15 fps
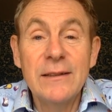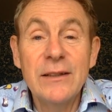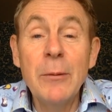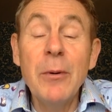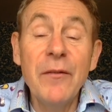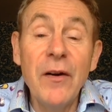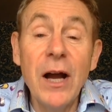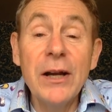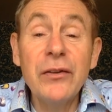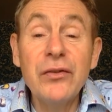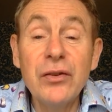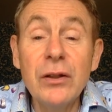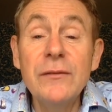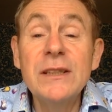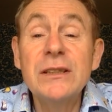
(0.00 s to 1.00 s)
They provide a
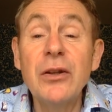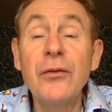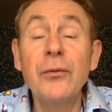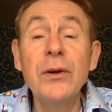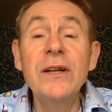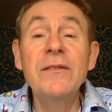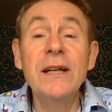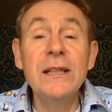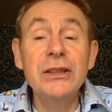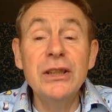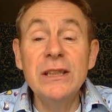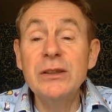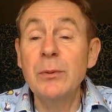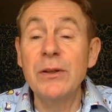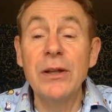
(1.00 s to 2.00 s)
service to three
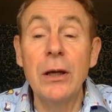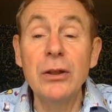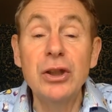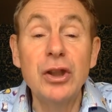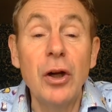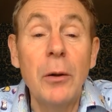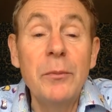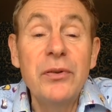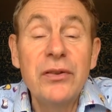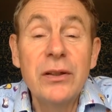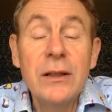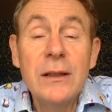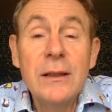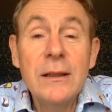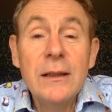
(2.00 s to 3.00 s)
villages with no shops,
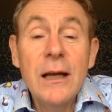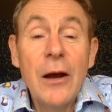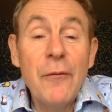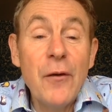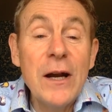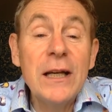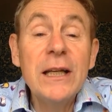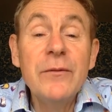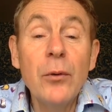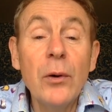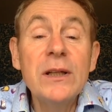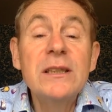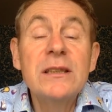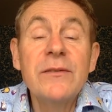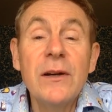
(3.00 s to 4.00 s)
a friendly
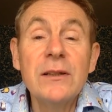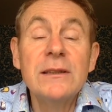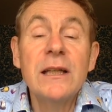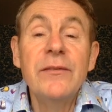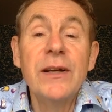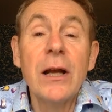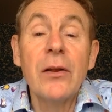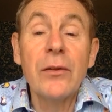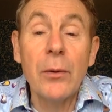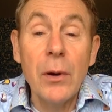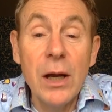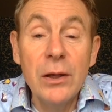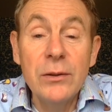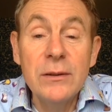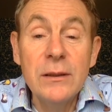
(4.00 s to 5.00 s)
voice to those living on their
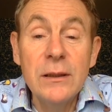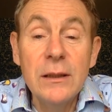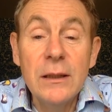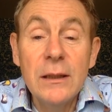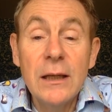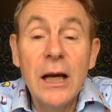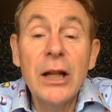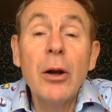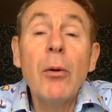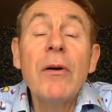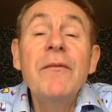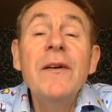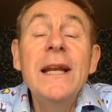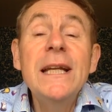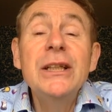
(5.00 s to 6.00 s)
own, and are a
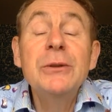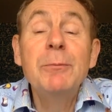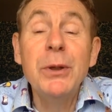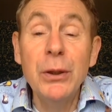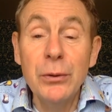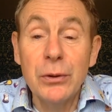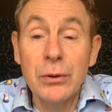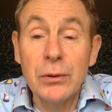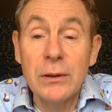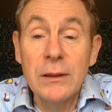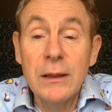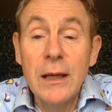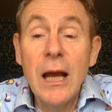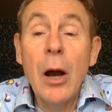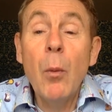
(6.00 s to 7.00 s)
village bugle,
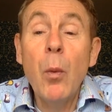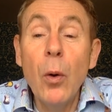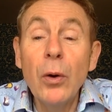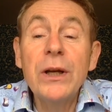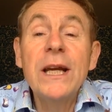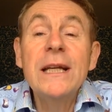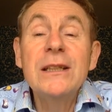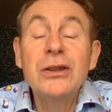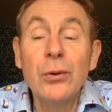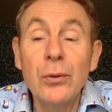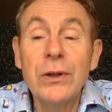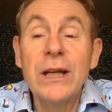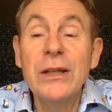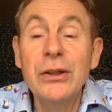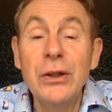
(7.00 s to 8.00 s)
a walking,
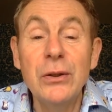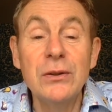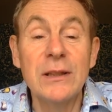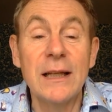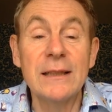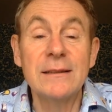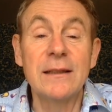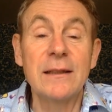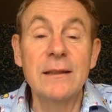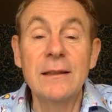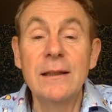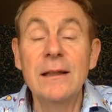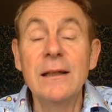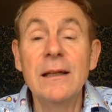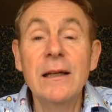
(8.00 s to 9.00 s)
talking newsletter.
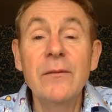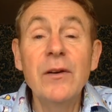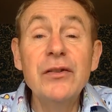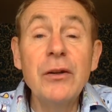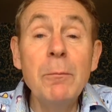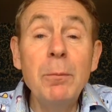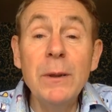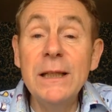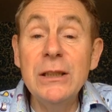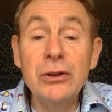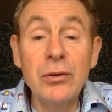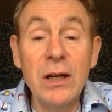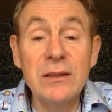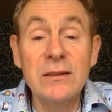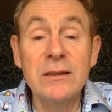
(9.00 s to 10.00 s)
There's complete
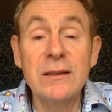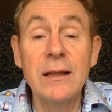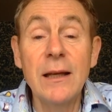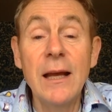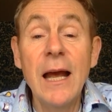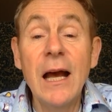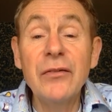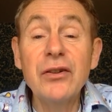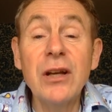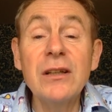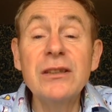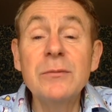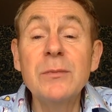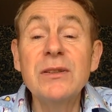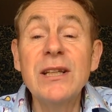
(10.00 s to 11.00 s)
trust as
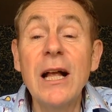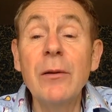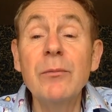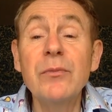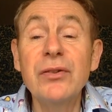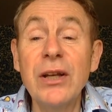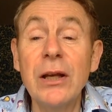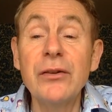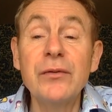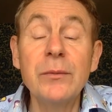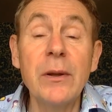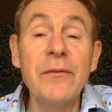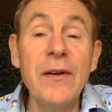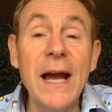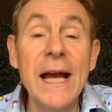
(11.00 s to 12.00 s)
customers help themselves from
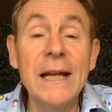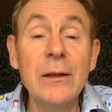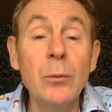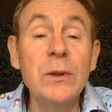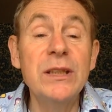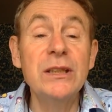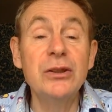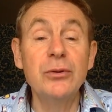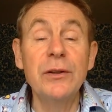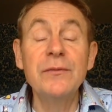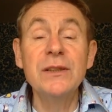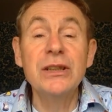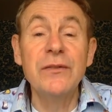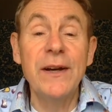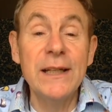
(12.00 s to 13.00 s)
the van which is driven
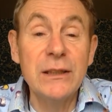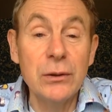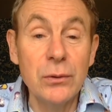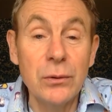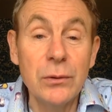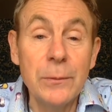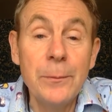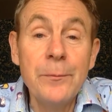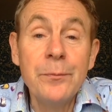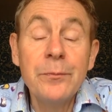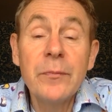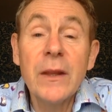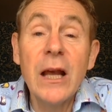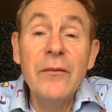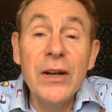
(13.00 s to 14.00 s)
to their door
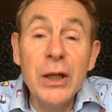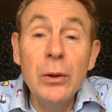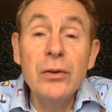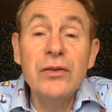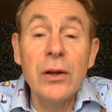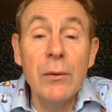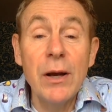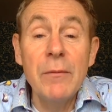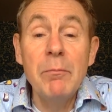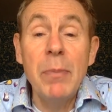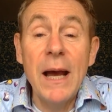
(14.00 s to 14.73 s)
and they use their own